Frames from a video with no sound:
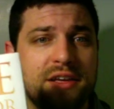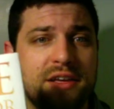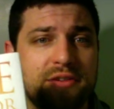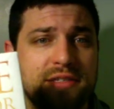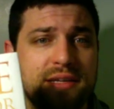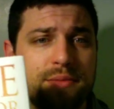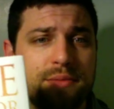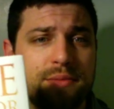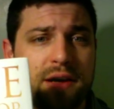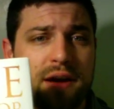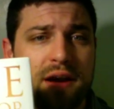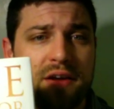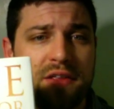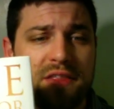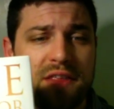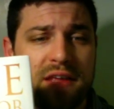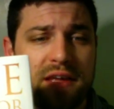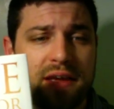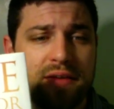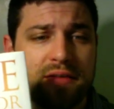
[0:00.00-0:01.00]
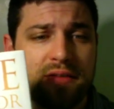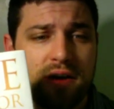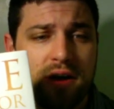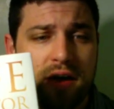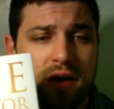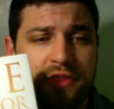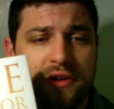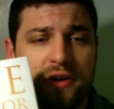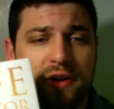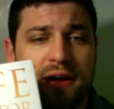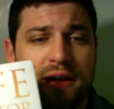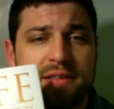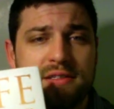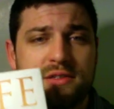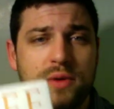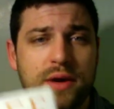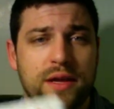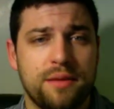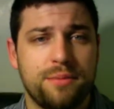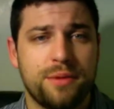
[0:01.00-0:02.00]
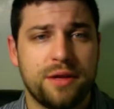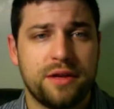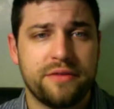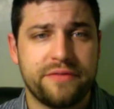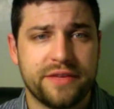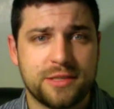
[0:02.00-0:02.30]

Tim McCarthy, the author, has quite a bit of